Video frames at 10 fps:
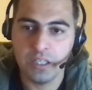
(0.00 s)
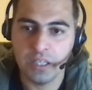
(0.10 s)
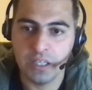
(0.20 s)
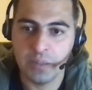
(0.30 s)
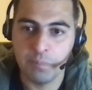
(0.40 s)

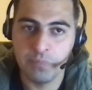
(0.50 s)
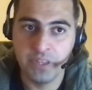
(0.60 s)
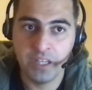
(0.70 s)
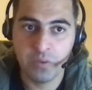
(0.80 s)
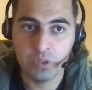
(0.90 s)

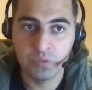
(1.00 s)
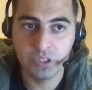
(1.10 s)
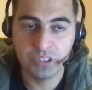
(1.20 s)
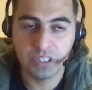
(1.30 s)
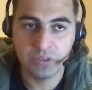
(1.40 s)
That was
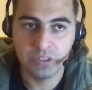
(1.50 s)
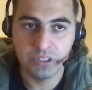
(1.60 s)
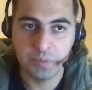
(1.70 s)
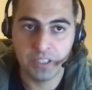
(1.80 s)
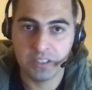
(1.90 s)
which actually
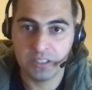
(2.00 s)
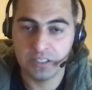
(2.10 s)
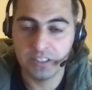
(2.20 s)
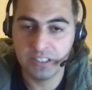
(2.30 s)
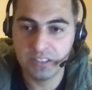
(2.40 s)
sparked the
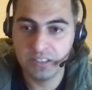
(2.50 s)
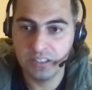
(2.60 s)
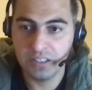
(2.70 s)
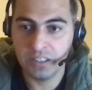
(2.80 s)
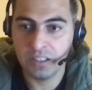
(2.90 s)
interest.
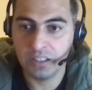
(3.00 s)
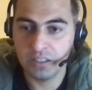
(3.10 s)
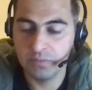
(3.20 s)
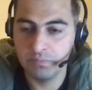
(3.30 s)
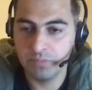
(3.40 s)

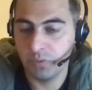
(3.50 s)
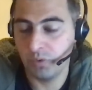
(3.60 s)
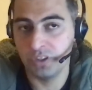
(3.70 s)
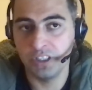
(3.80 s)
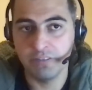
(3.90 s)
It
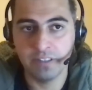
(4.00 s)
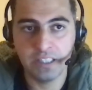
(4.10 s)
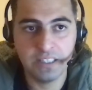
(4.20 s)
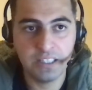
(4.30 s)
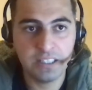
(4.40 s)
was really fun
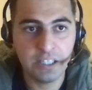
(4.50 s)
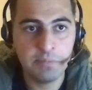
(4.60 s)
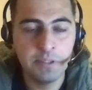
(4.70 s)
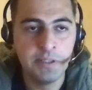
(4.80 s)
at that time.